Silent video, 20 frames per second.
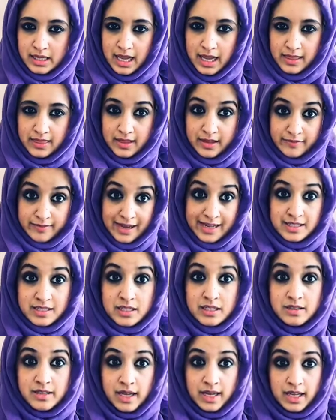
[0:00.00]
in the
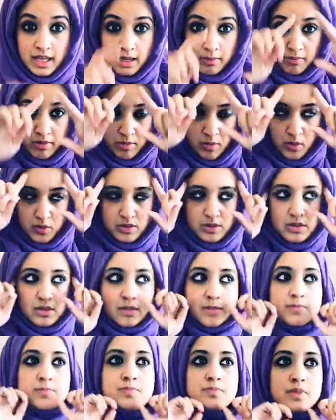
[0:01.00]
event that he
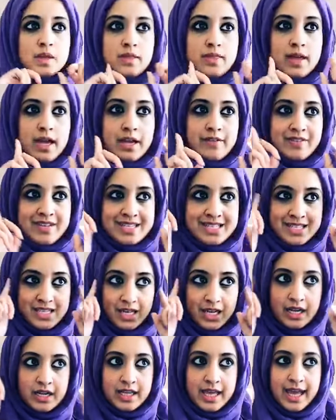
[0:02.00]
promotes, that if you're
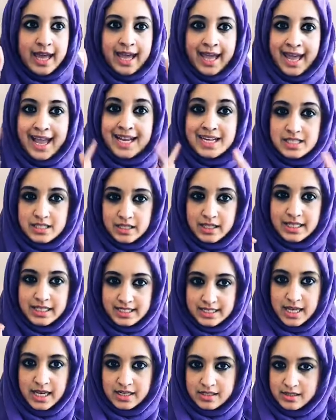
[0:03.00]
still in your head, you're
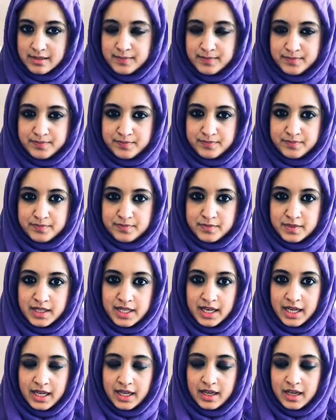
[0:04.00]
dead.
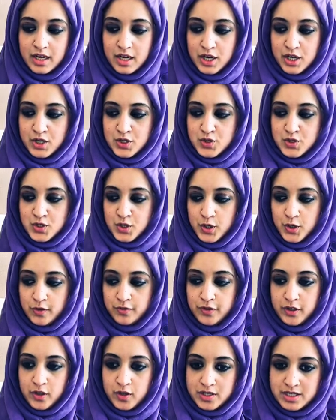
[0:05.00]
Okay, so
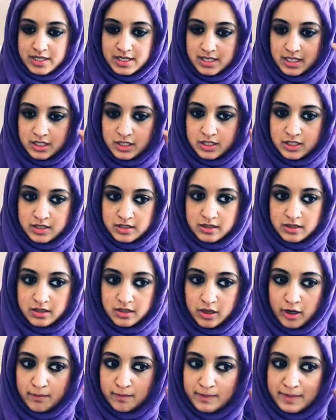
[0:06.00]
if you're still
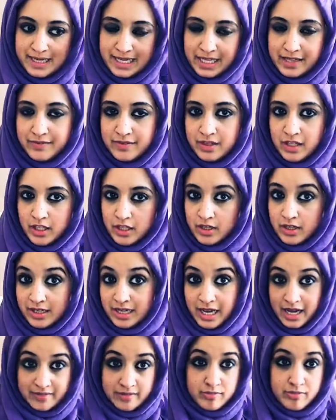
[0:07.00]
not believing that you can
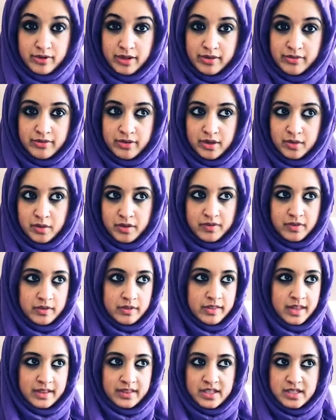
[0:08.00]
have a breakthrough, if you
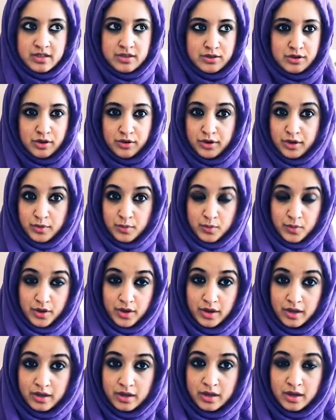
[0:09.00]
think this is not going to
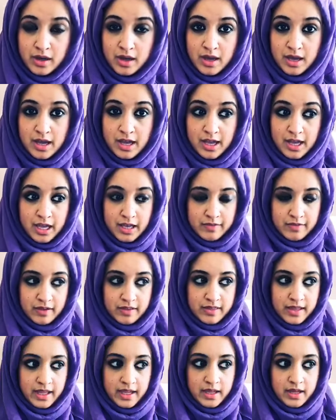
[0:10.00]
work, if you
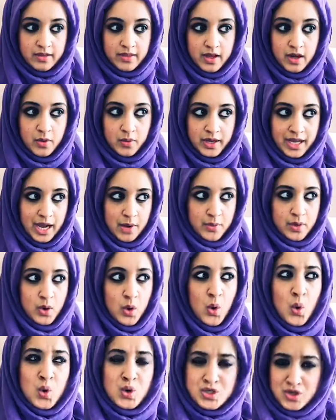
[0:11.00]
think that, okay, I want to
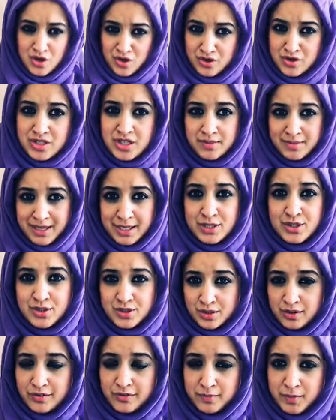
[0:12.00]
hold on to my
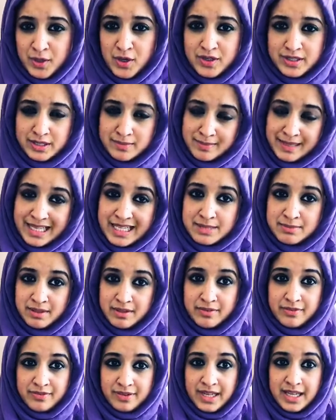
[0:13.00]
stuff because it makes me
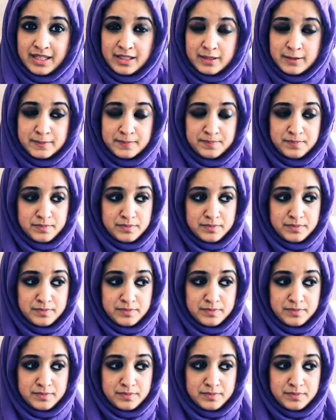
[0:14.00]
feel,